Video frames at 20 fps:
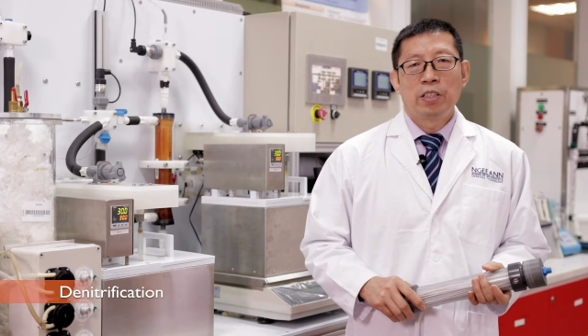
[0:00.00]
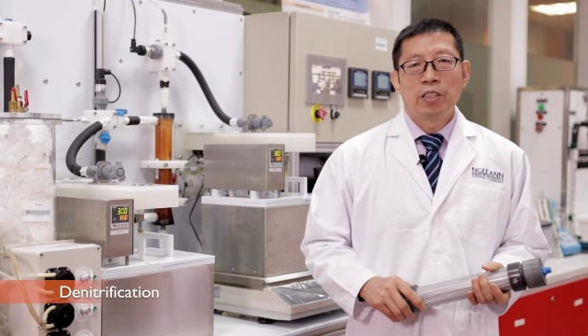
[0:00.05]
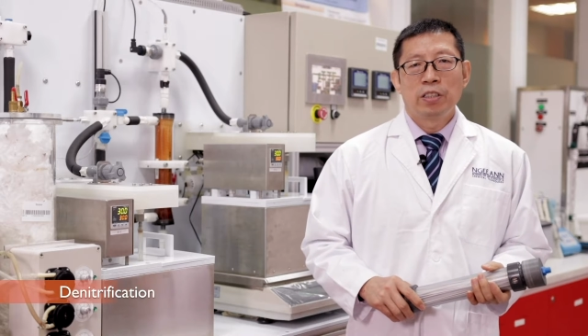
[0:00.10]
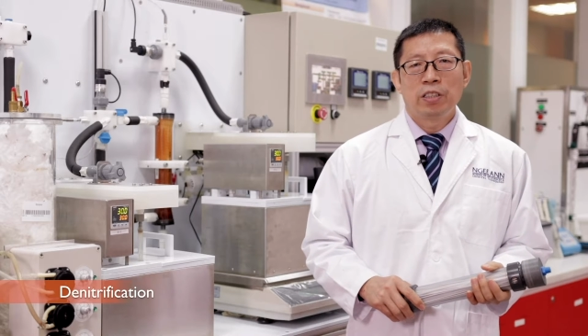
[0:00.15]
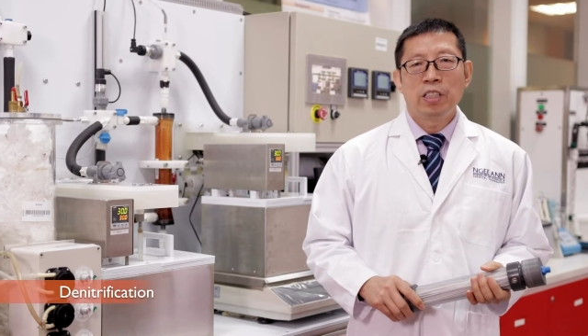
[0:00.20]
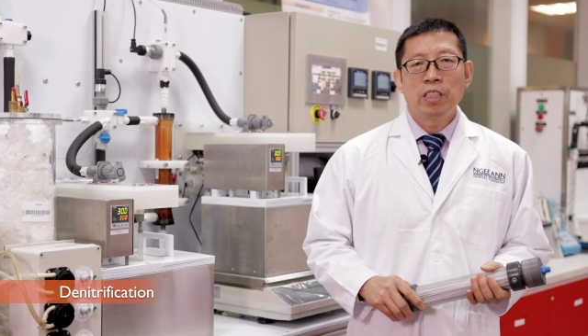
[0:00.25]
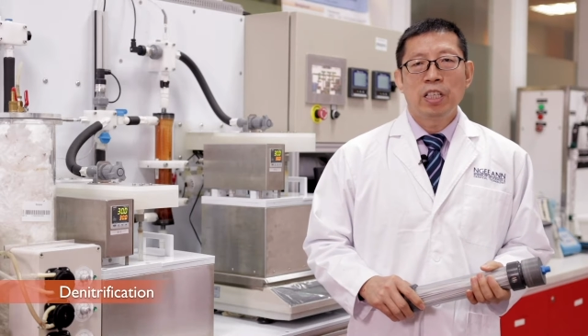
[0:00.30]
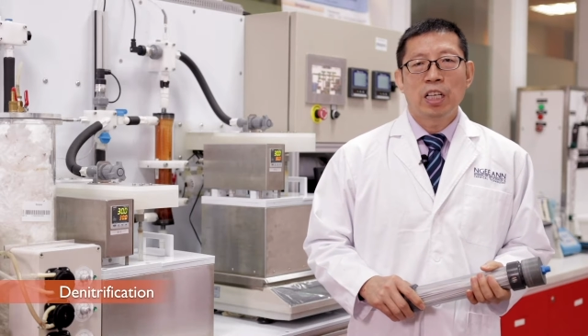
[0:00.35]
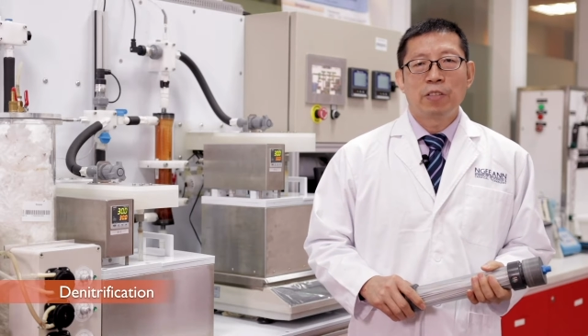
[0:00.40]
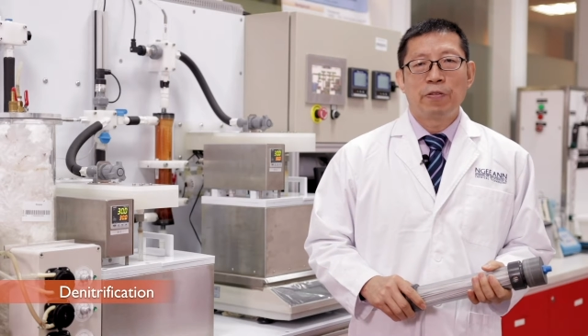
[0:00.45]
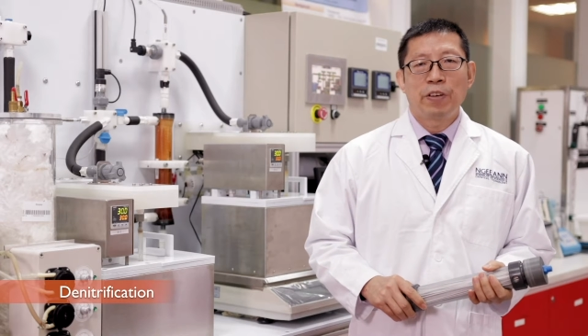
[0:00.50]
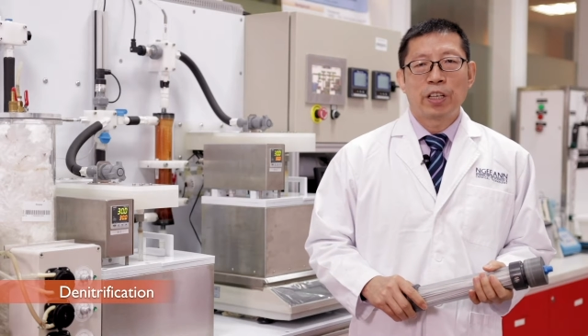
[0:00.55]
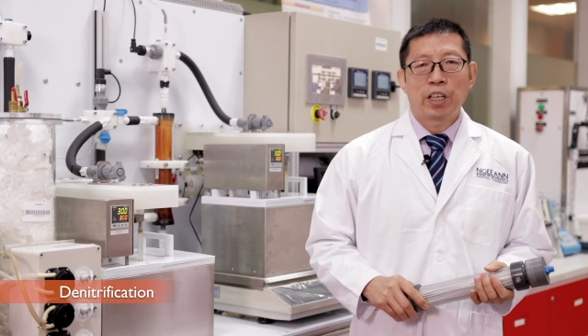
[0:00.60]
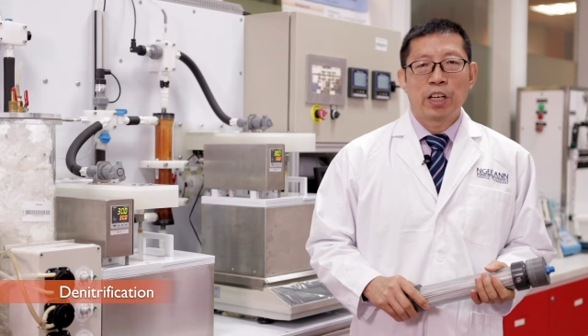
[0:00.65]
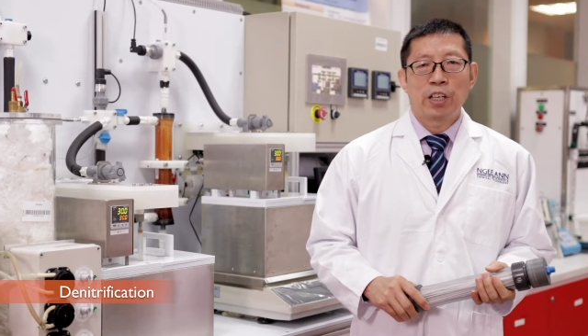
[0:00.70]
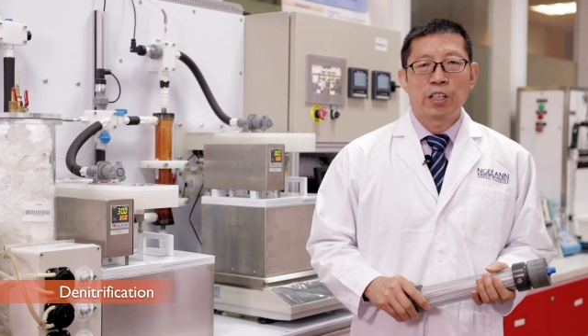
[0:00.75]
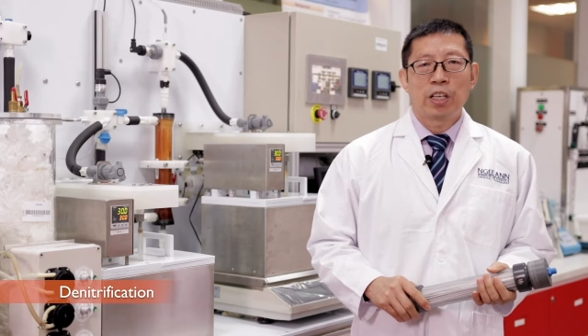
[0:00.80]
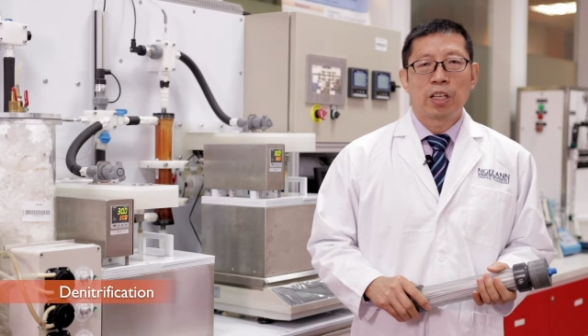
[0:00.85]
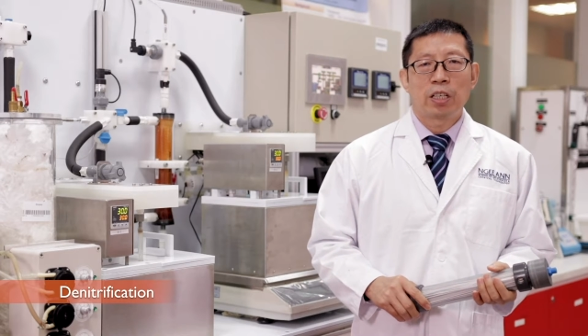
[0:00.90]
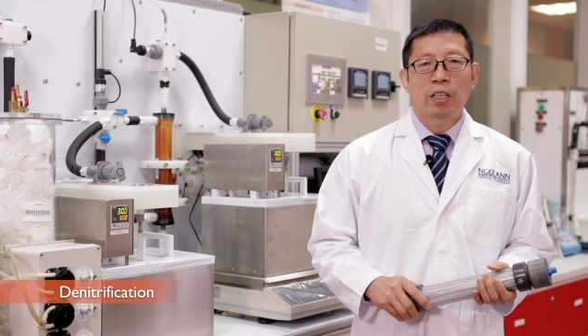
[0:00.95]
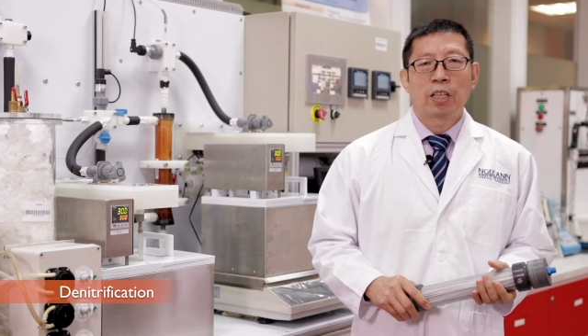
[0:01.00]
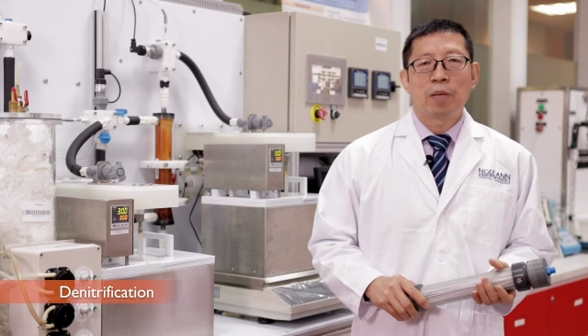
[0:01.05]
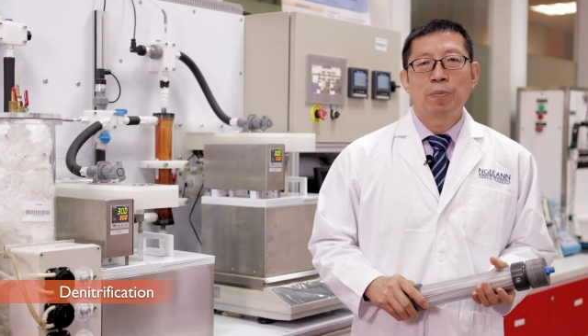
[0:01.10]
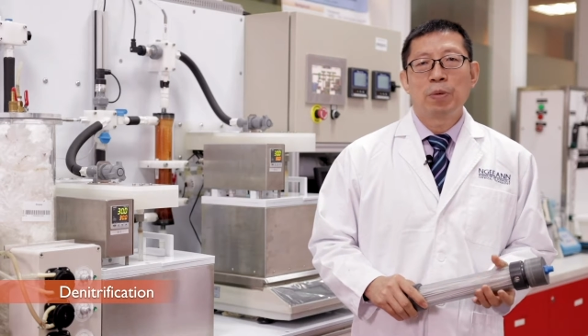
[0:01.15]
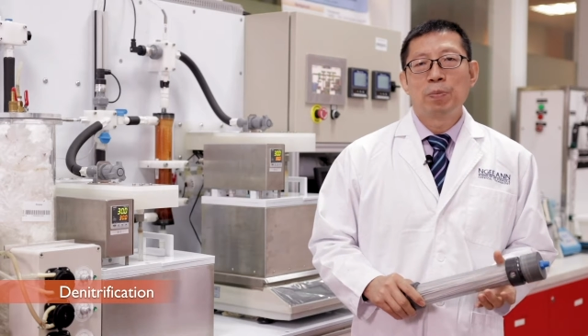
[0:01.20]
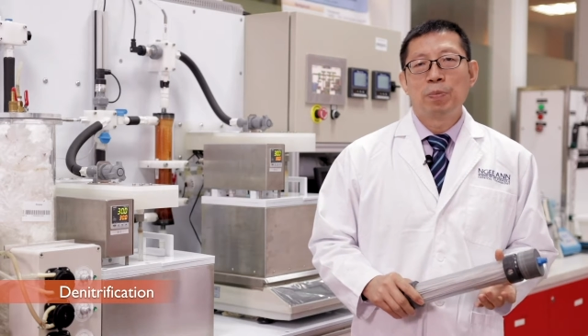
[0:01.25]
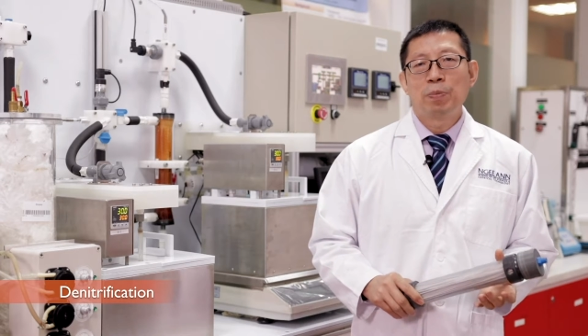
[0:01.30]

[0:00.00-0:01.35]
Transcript: the denitrification can